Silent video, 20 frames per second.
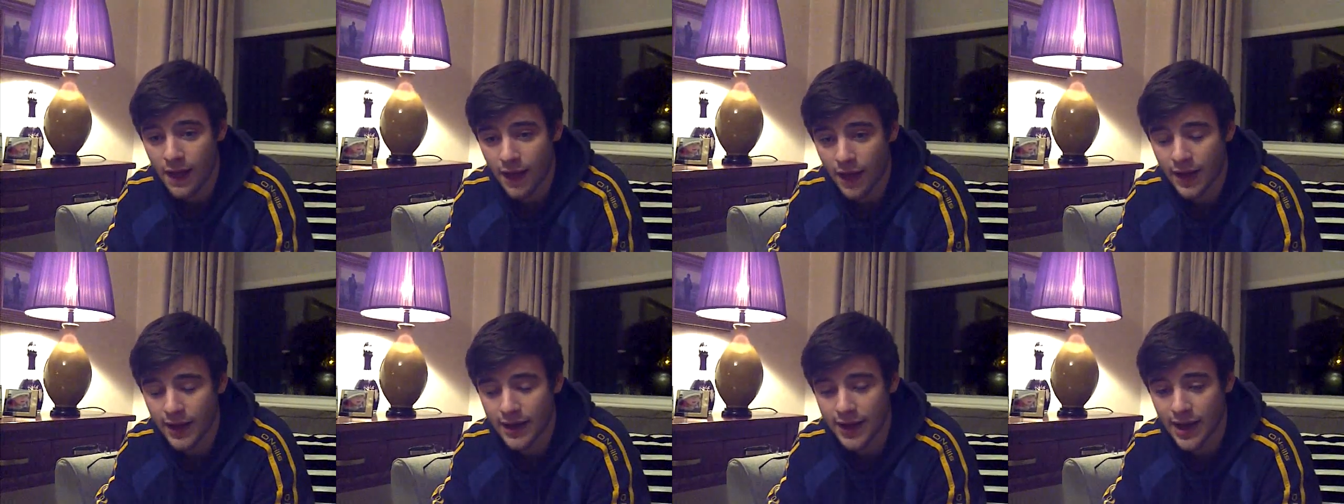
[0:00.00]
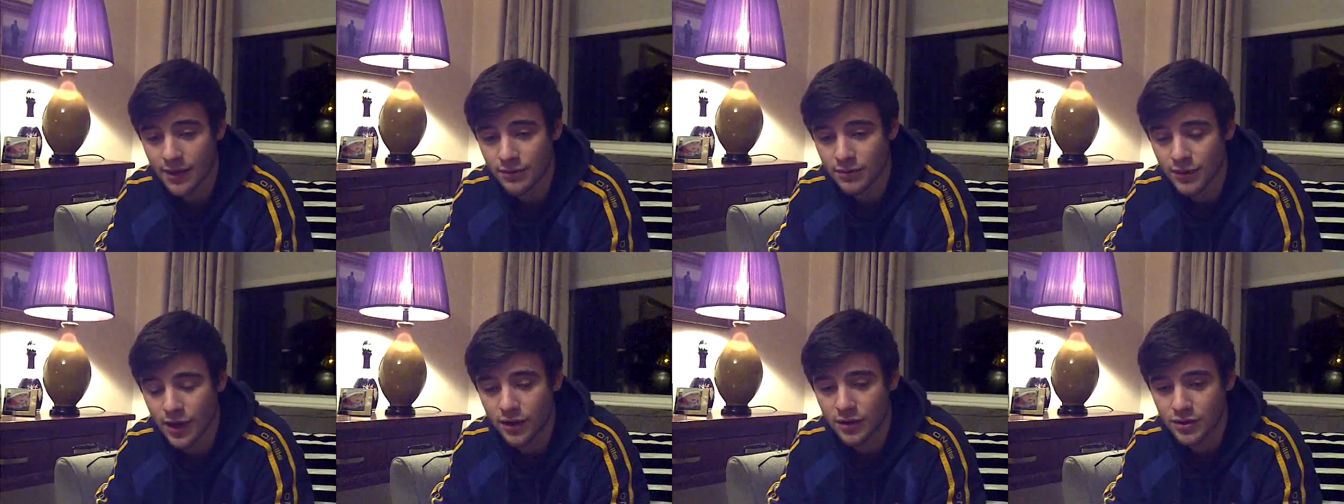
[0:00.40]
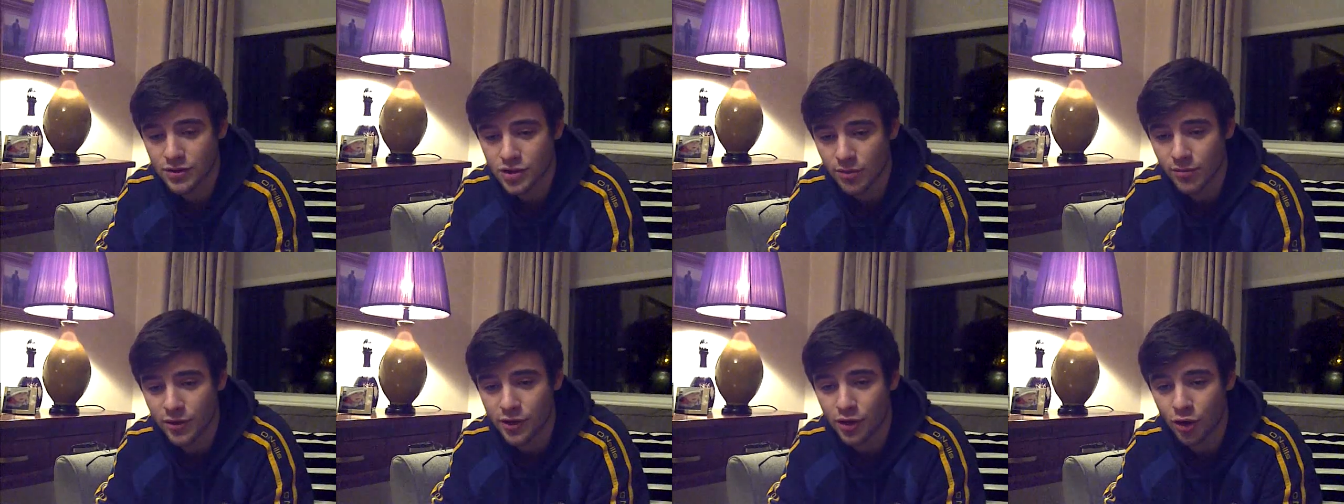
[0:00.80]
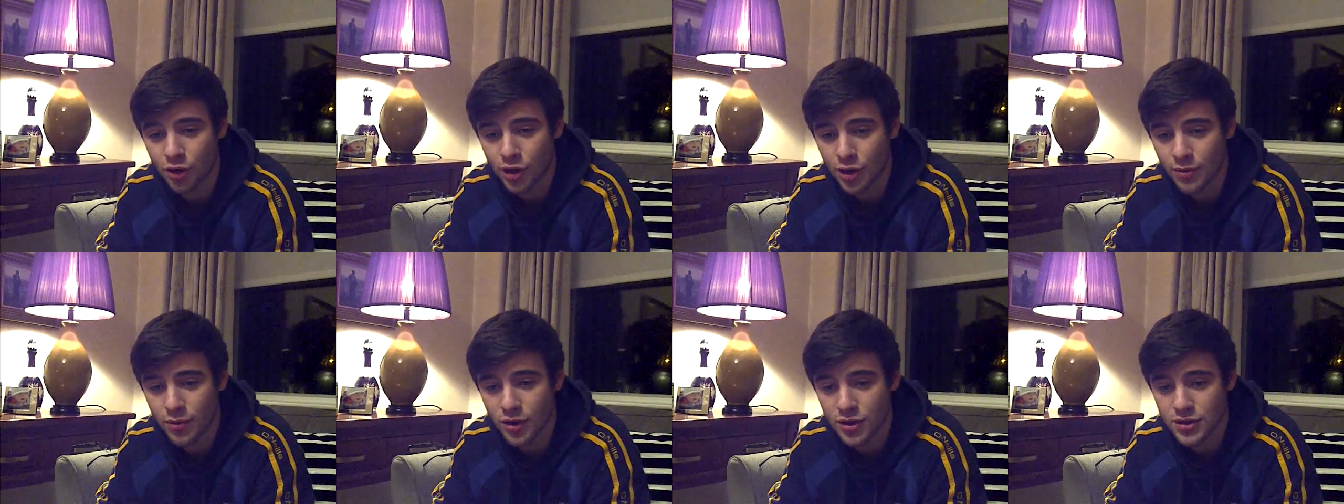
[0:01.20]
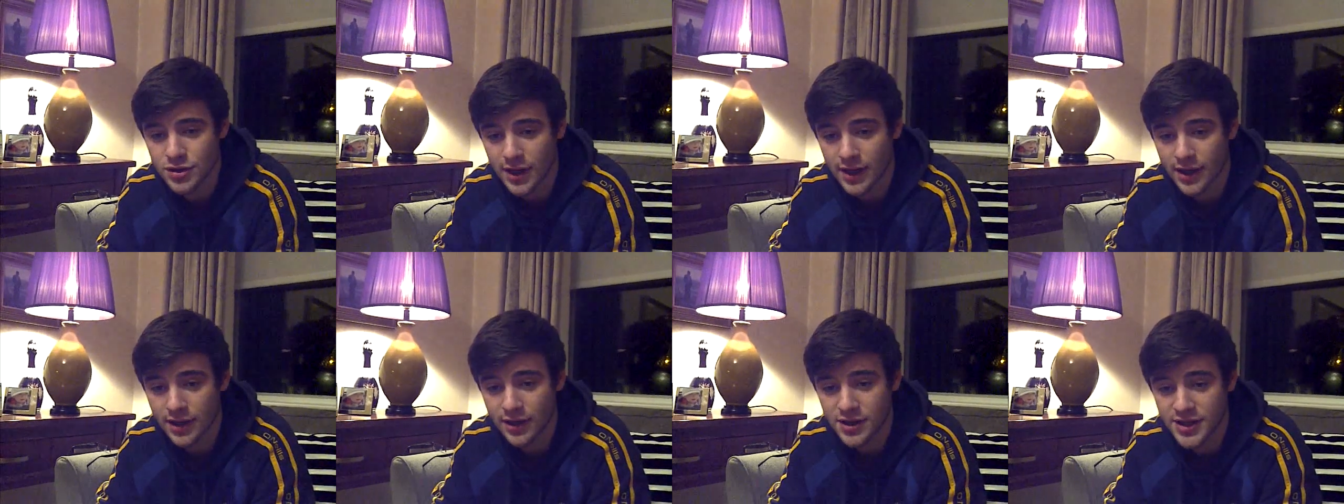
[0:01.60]
And again, the, some of the younger boys,
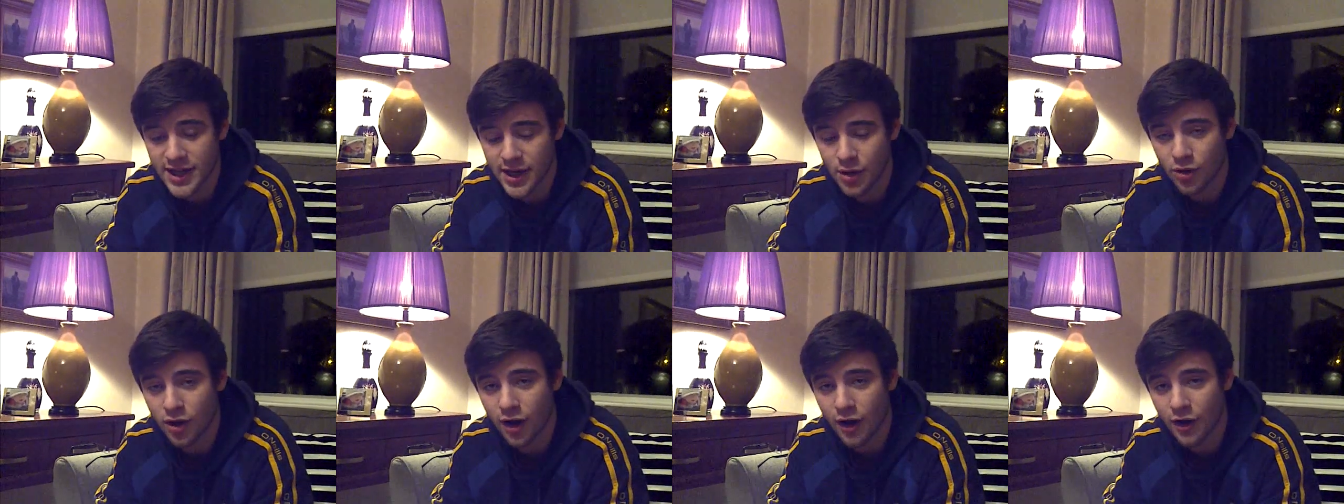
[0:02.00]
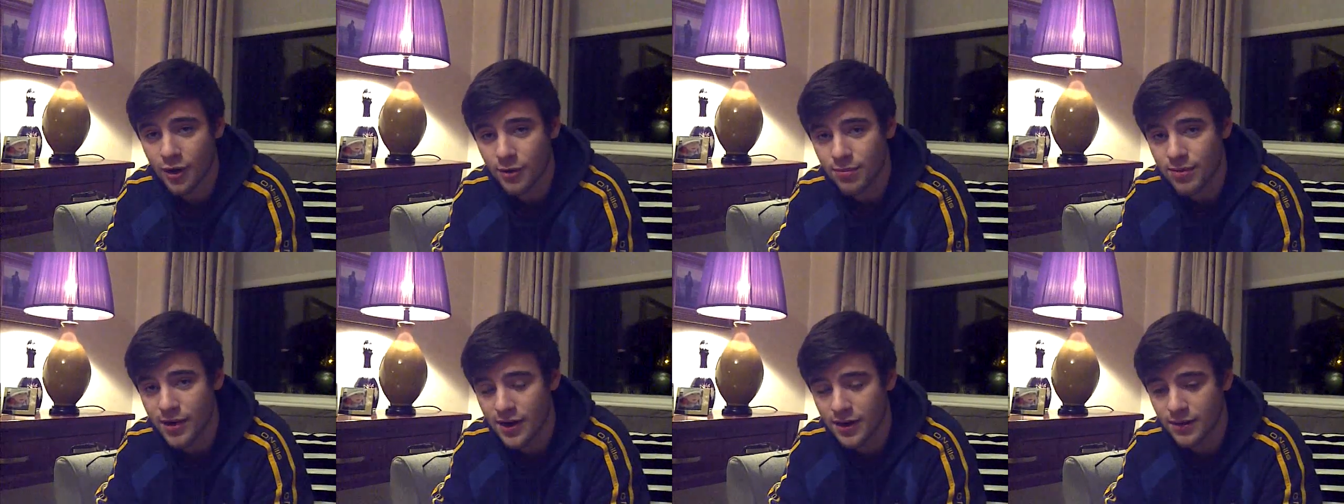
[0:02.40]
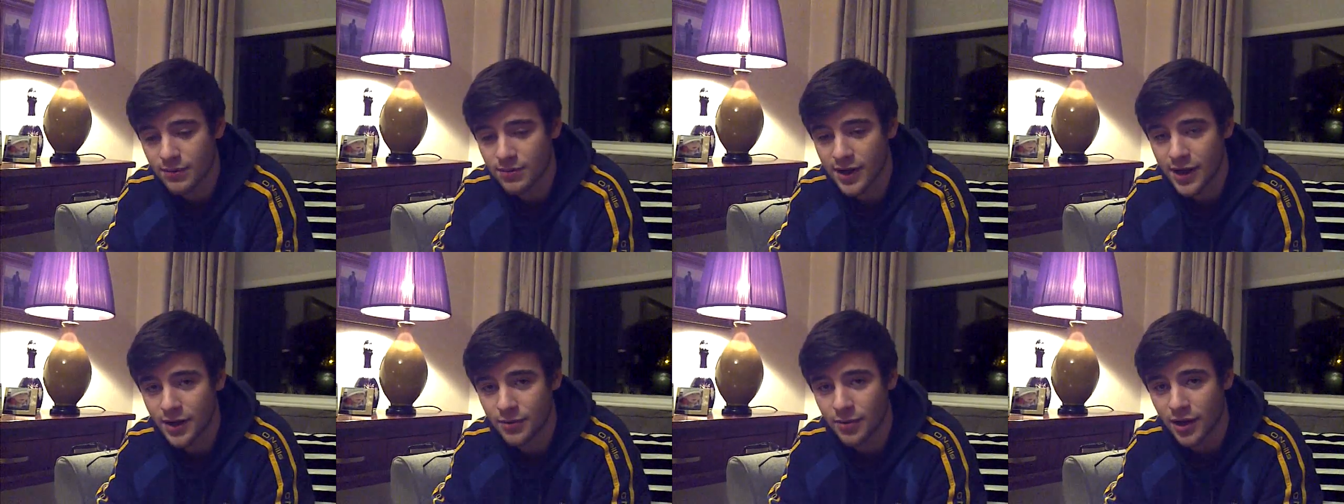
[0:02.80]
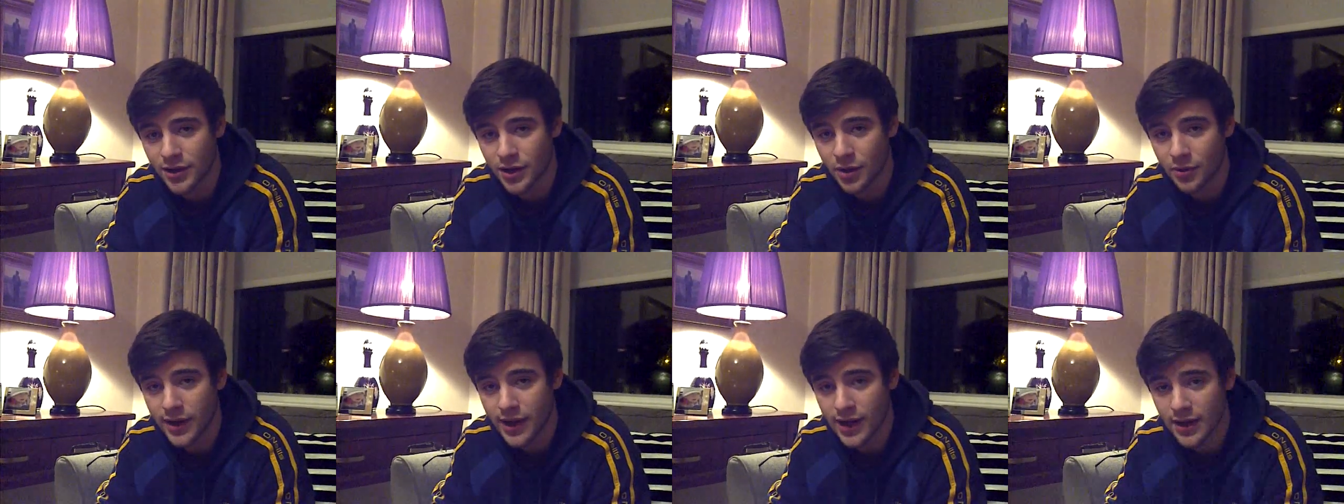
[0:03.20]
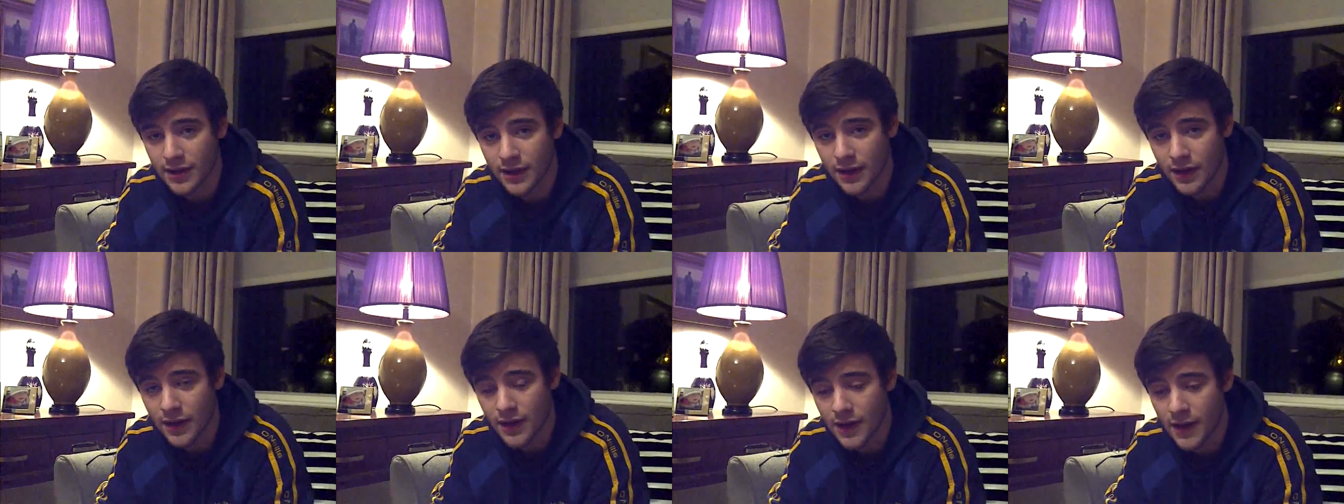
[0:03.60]
like Shane O'Connor, player, played well the weekend,
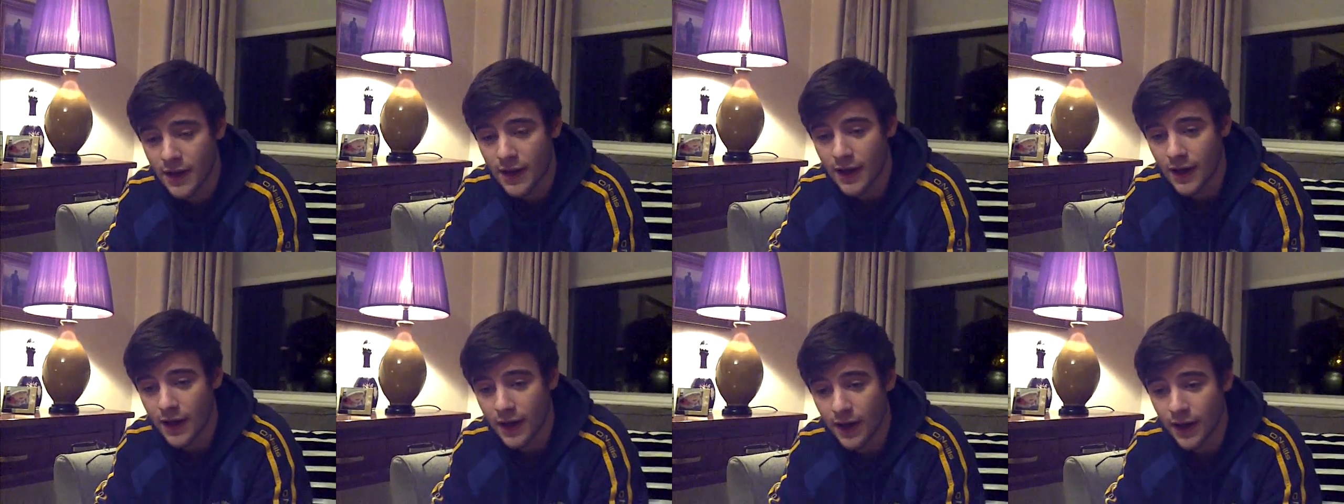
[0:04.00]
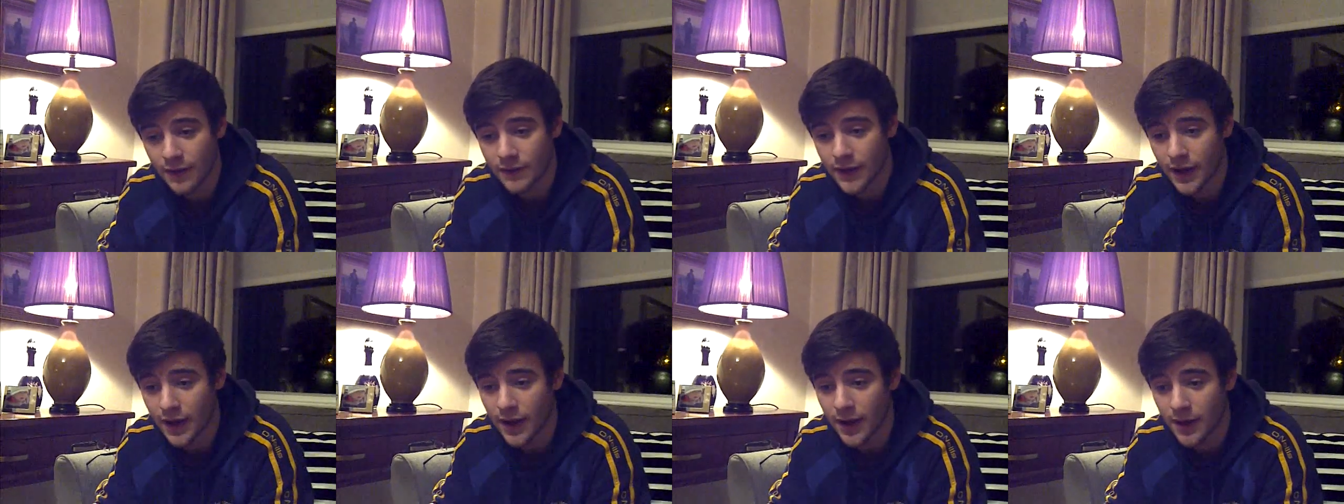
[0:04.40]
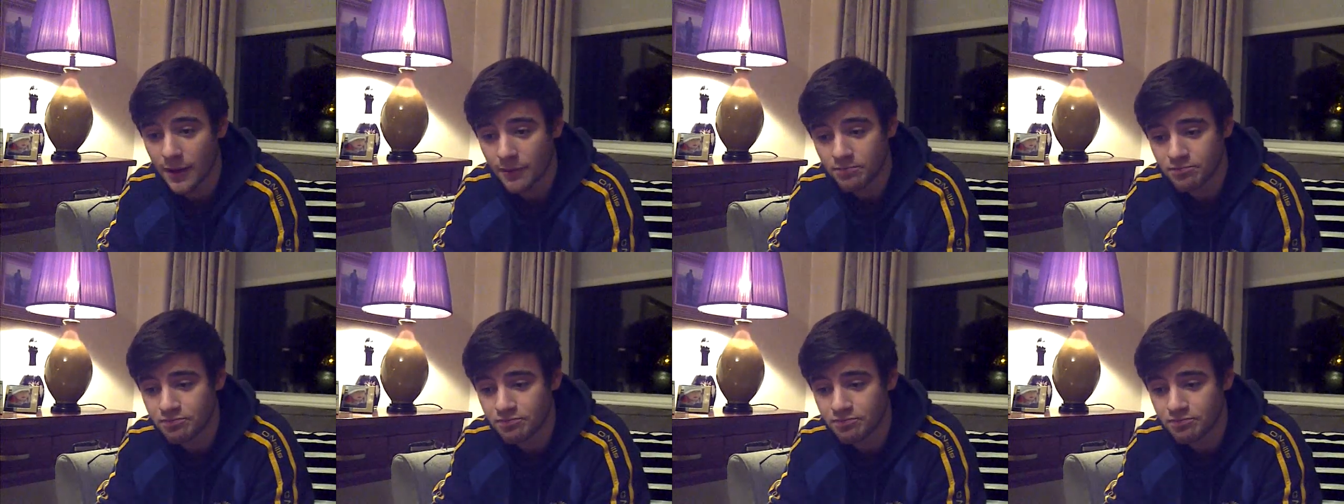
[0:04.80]
and uh,